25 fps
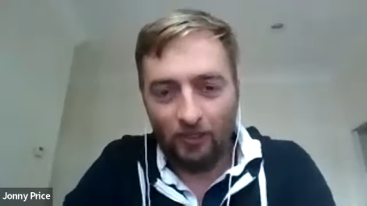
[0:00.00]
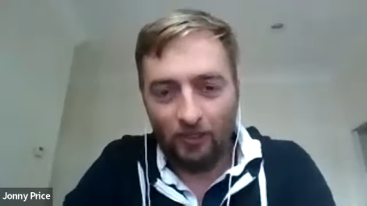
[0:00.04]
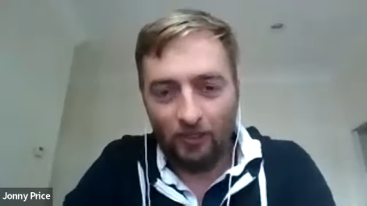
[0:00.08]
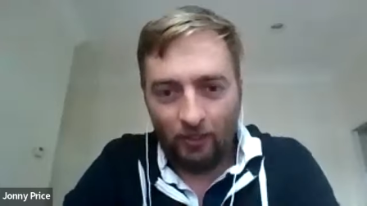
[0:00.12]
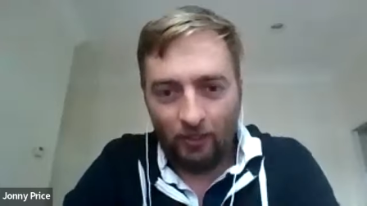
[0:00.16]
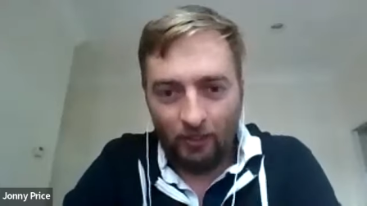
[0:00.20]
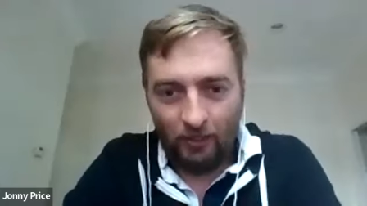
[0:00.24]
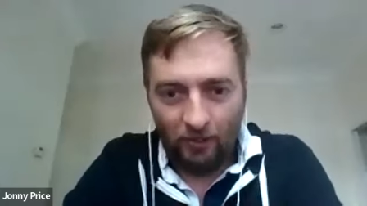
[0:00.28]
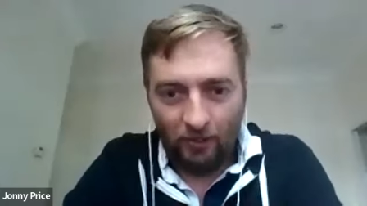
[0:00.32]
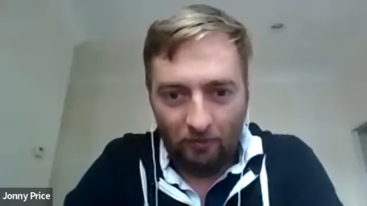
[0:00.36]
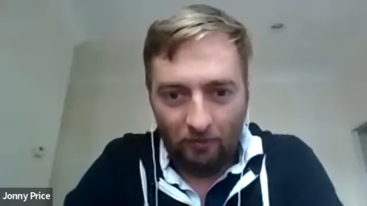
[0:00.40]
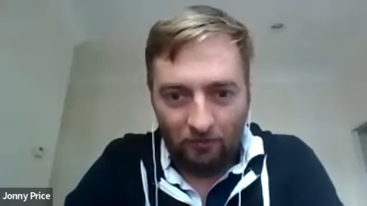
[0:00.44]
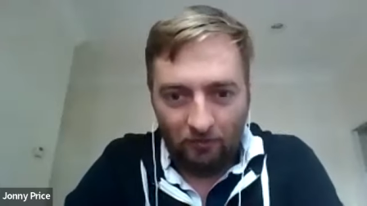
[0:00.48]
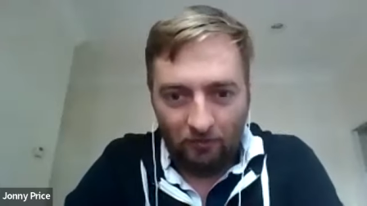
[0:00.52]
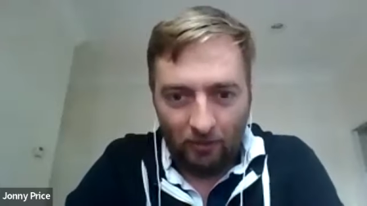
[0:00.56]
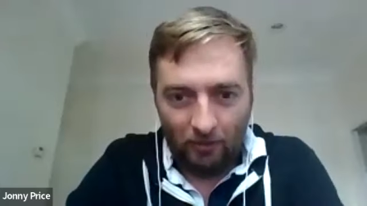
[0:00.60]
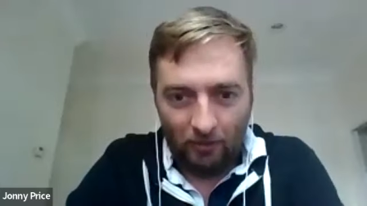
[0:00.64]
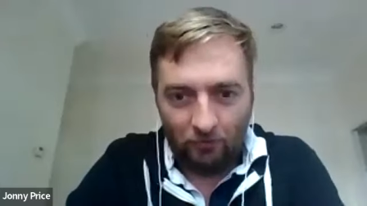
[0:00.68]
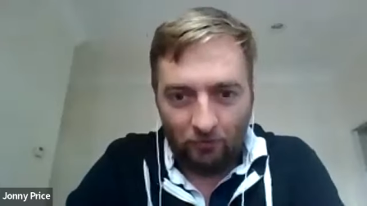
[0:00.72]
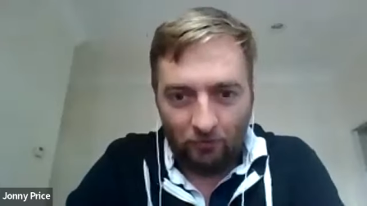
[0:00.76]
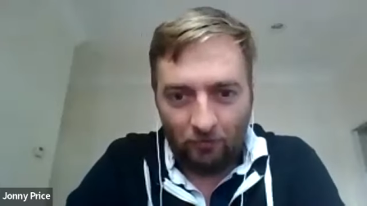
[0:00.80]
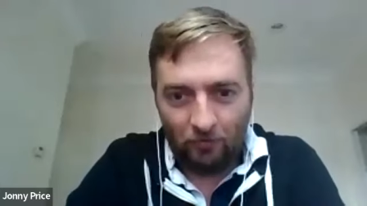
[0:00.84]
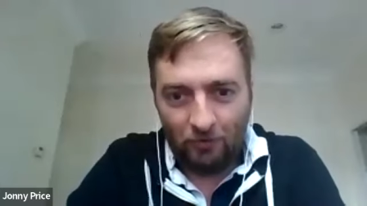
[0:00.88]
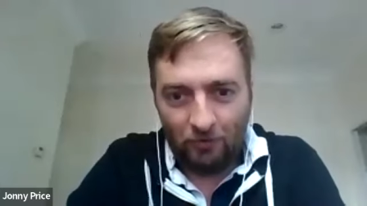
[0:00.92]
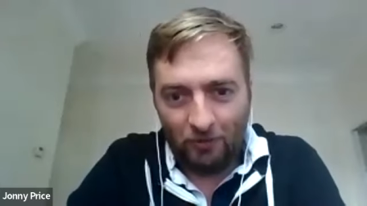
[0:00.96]
you know over the
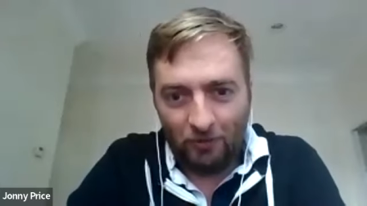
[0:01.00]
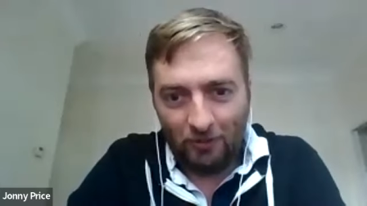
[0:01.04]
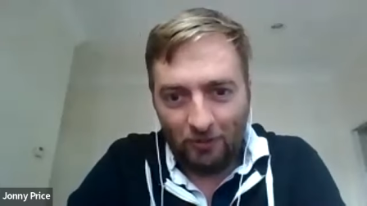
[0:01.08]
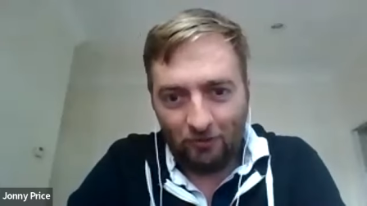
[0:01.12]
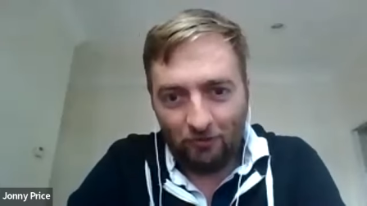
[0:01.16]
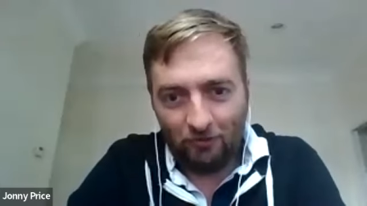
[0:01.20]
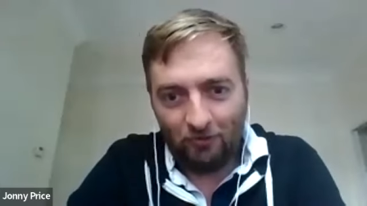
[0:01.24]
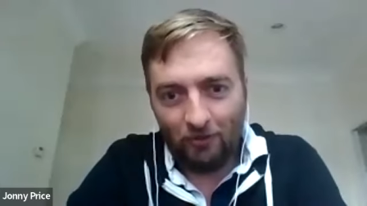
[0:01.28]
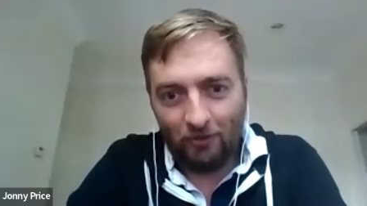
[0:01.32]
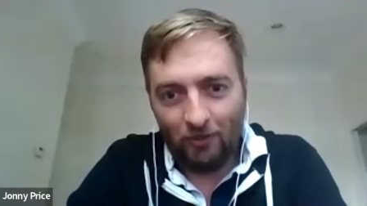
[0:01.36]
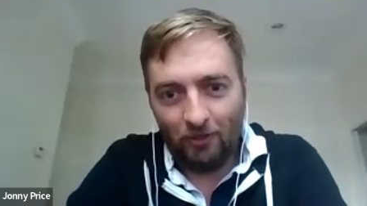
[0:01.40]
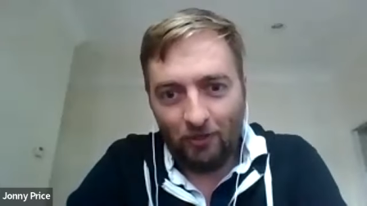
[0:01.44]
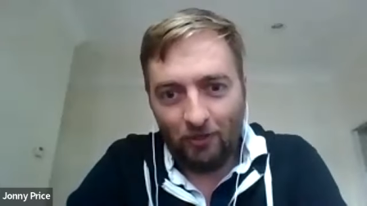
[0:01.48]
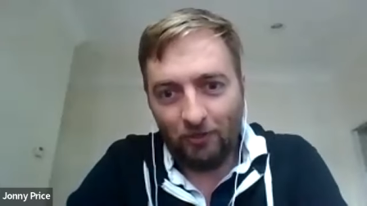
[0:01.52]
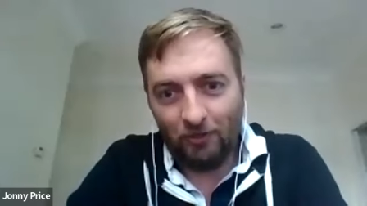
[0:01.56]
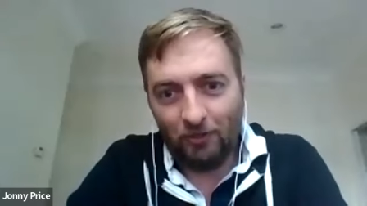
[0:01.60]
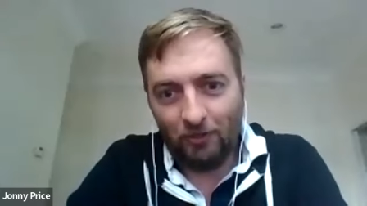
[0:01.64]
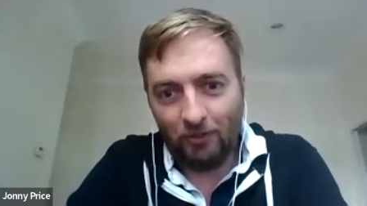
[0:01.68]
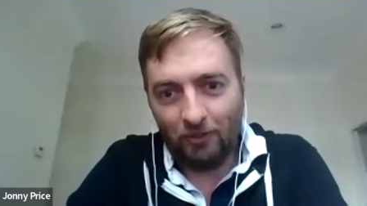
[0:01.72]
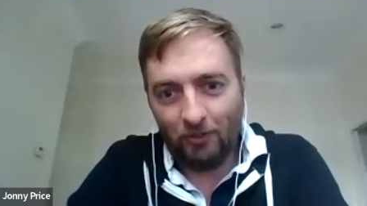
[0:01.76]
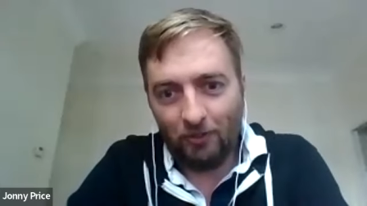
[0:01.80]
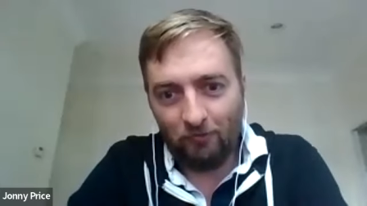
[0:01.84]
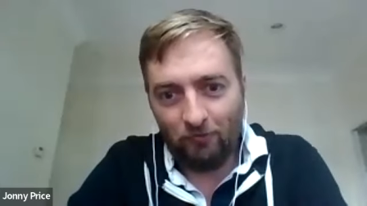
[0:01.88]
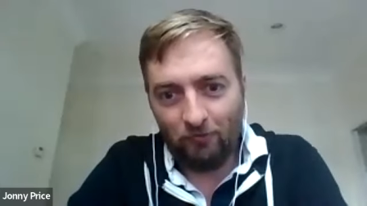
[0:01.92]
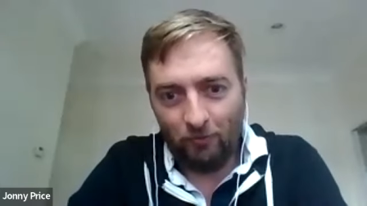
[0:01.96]
last few years and hopefully
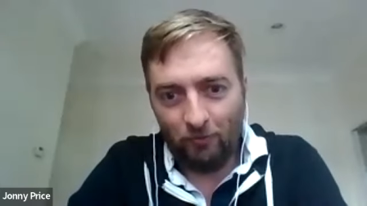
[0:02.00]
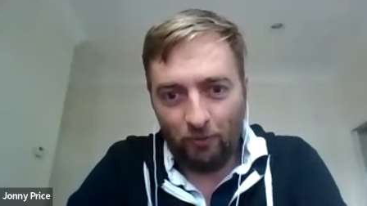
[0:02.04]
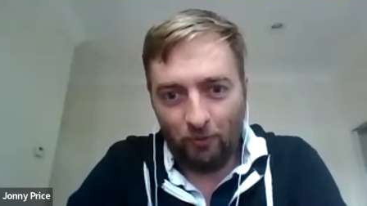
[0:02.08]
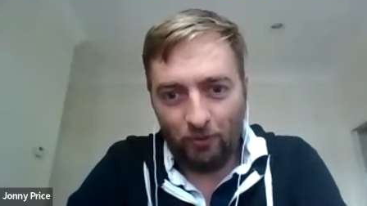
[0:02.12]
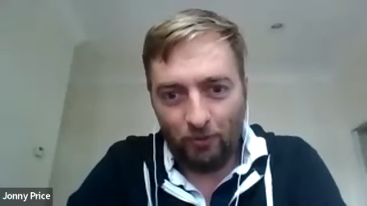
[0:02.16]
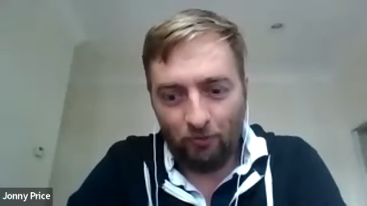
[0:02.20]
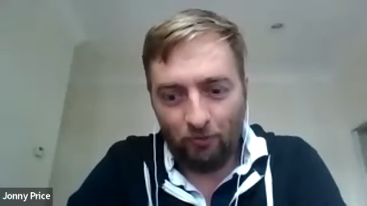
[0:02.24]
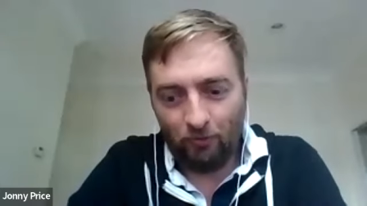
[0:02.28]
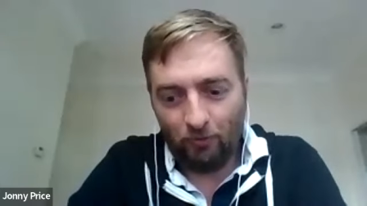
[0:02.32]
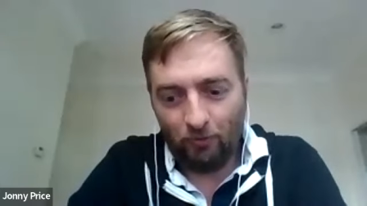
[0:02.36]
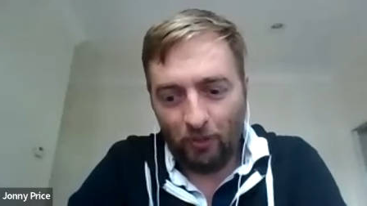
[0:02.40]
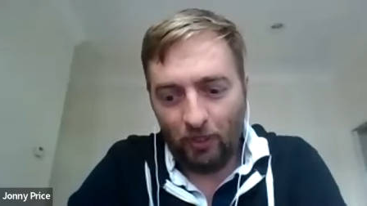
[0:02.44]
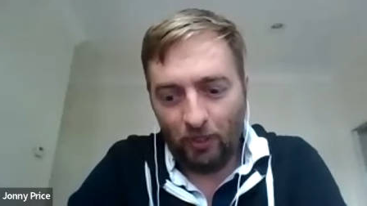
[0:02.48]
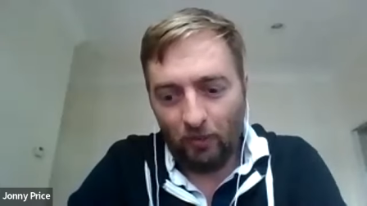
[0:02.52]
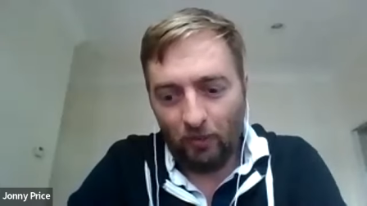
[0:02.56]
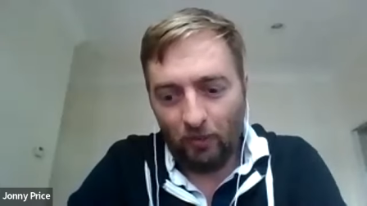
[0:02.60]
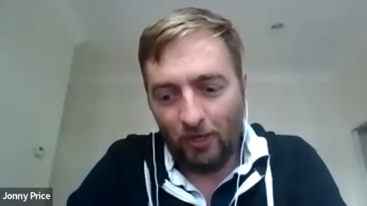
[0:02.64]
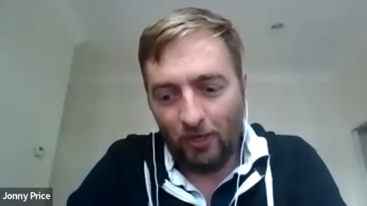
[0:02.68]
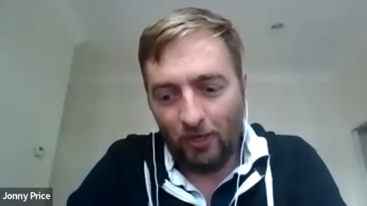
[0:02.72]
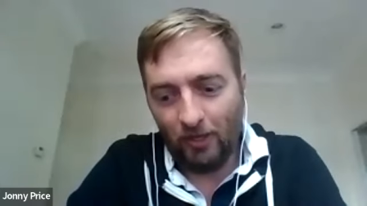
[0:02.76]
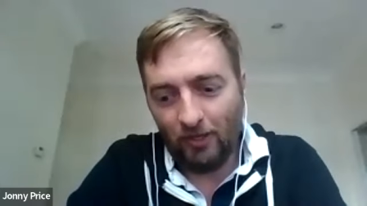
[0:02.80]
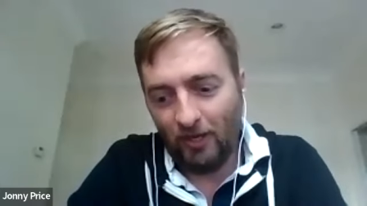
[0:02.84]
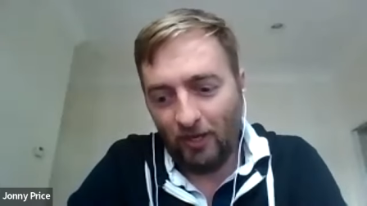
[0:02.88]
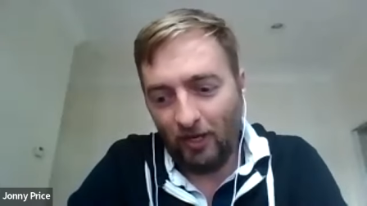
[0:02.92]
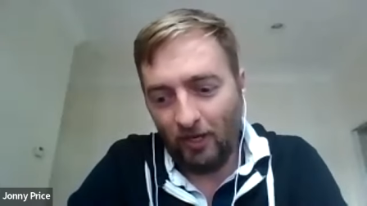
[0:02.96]
going forward as well
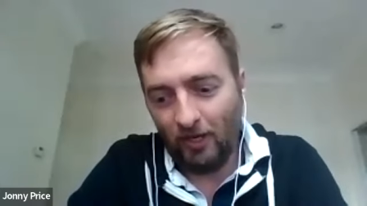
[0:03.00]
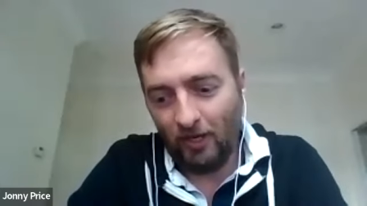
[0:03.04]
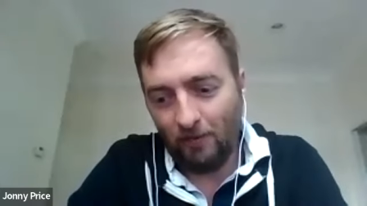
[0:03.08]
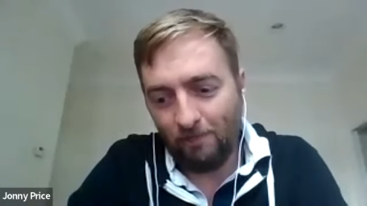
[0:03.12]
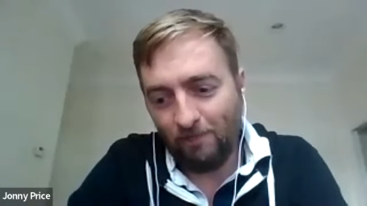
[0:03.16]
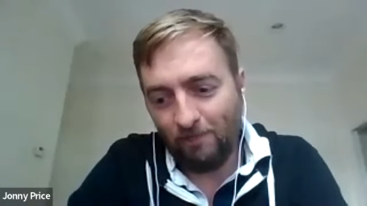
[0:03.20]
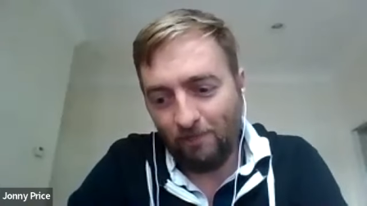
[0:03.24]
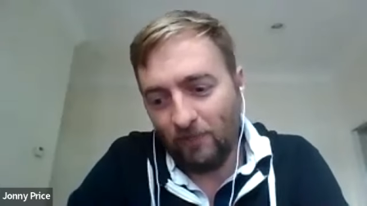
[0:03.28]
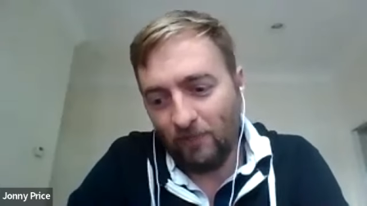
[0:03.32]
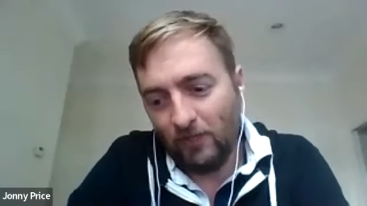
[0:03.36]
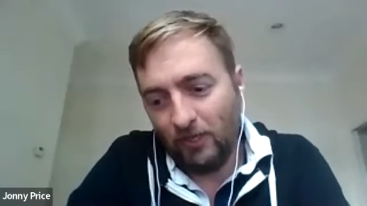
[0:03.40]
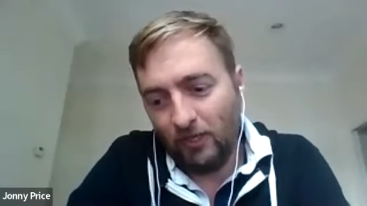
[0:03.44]
but um,